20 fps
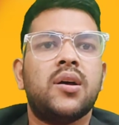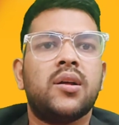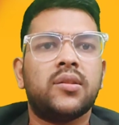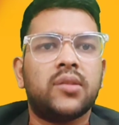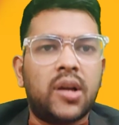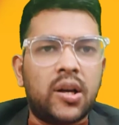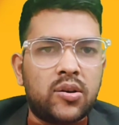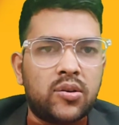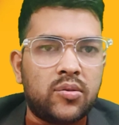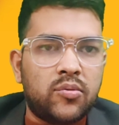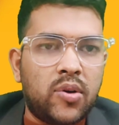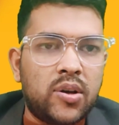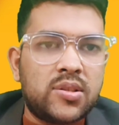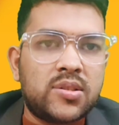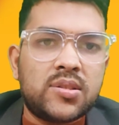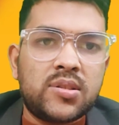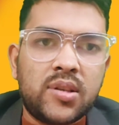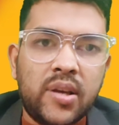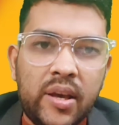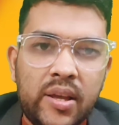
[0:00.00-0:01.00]
that
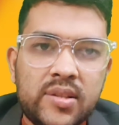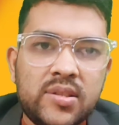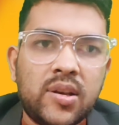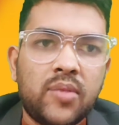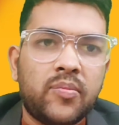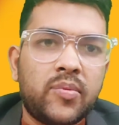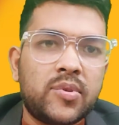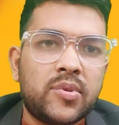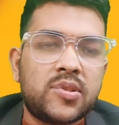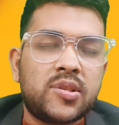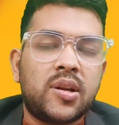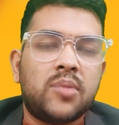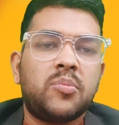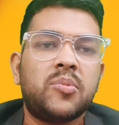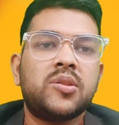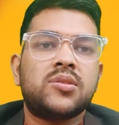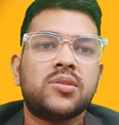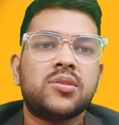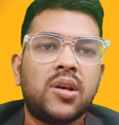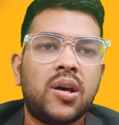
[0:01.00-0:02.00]
was insufficient,
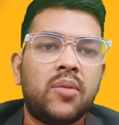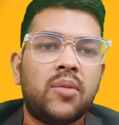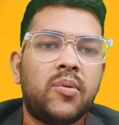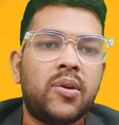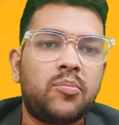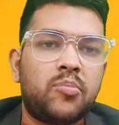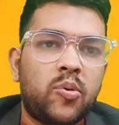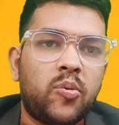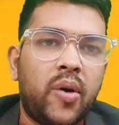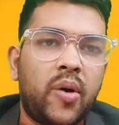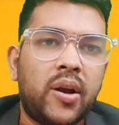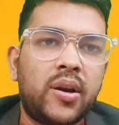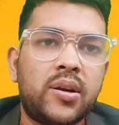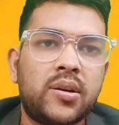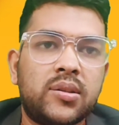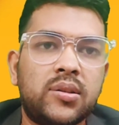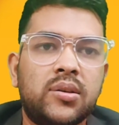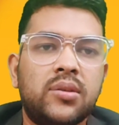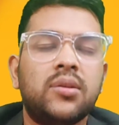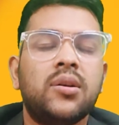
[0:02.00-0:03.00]
means they haven't
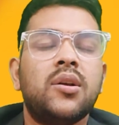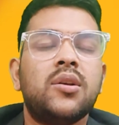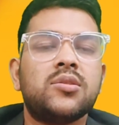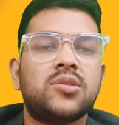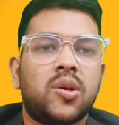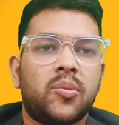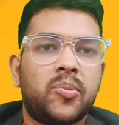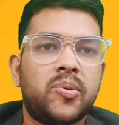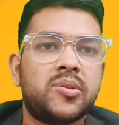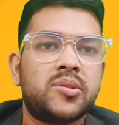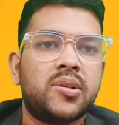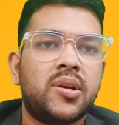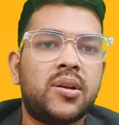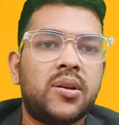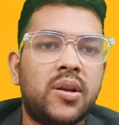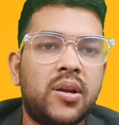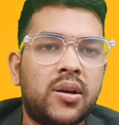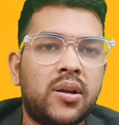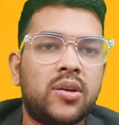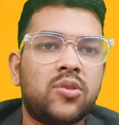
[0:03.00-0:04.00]
provided the sufficient
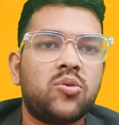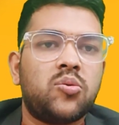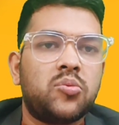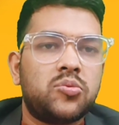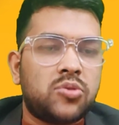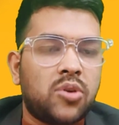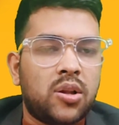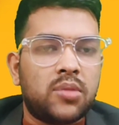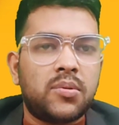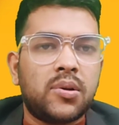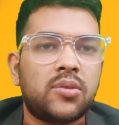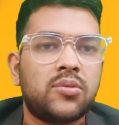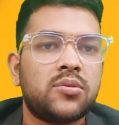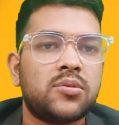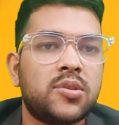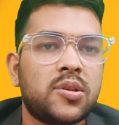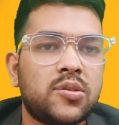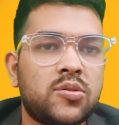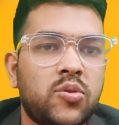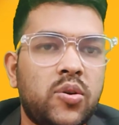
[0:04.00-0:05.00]
data to solve the
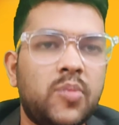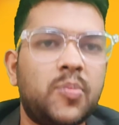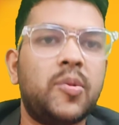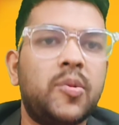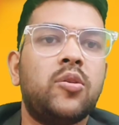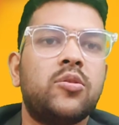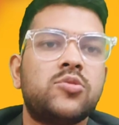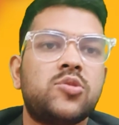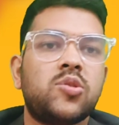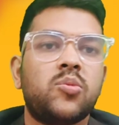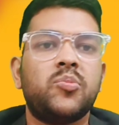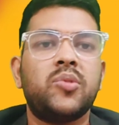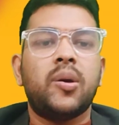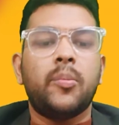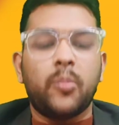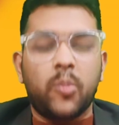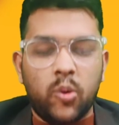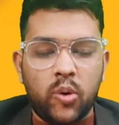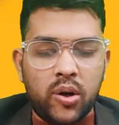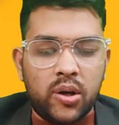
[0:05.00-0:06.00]
question, so it will also be a
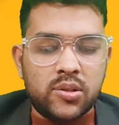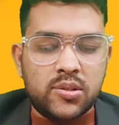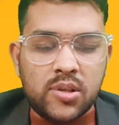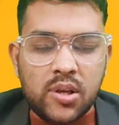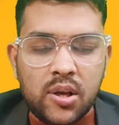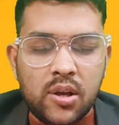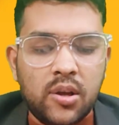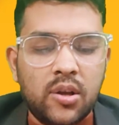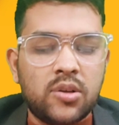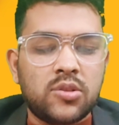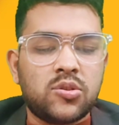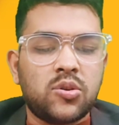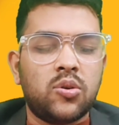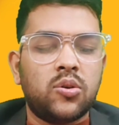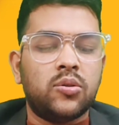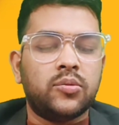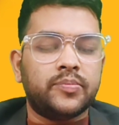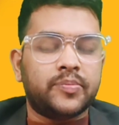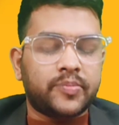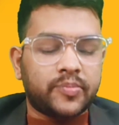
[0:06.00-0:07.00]
bonus.
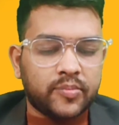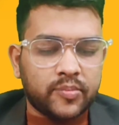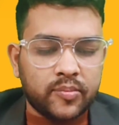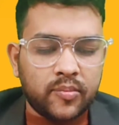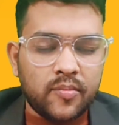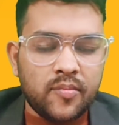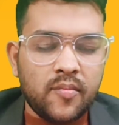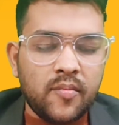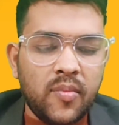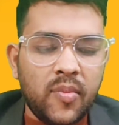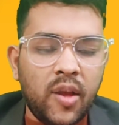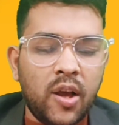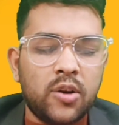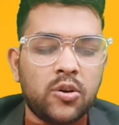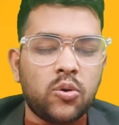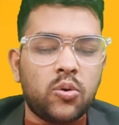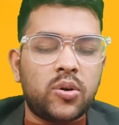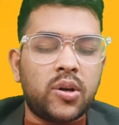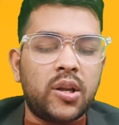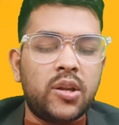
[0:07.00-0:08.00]
So
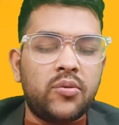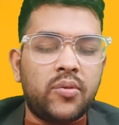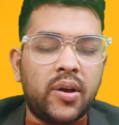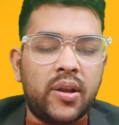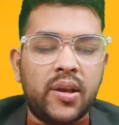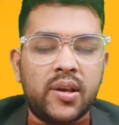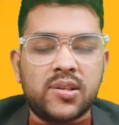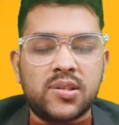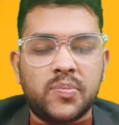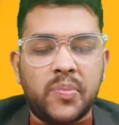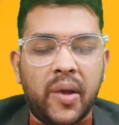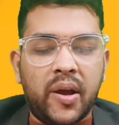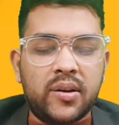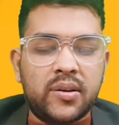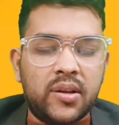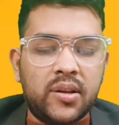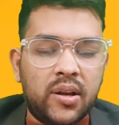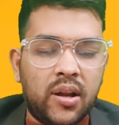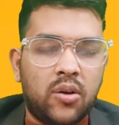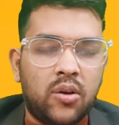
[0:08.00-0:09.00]
total you can expect
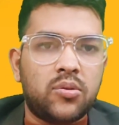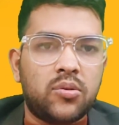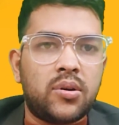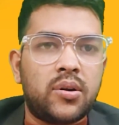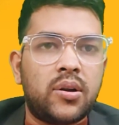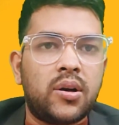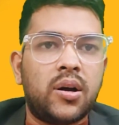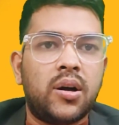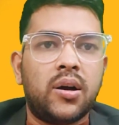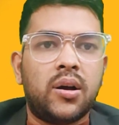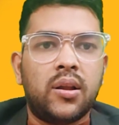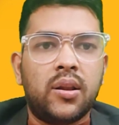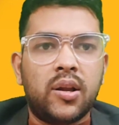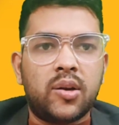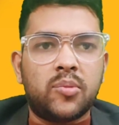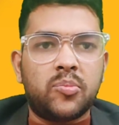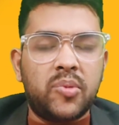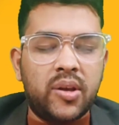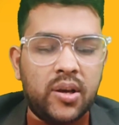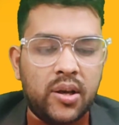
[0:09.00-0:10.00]
around,
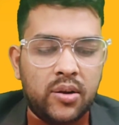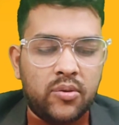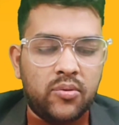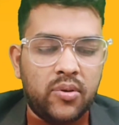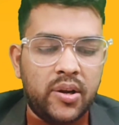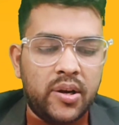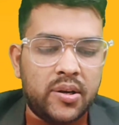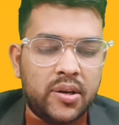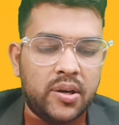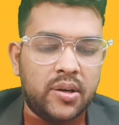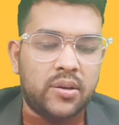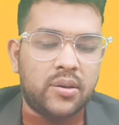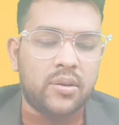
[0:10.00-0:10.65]
let me calculate it,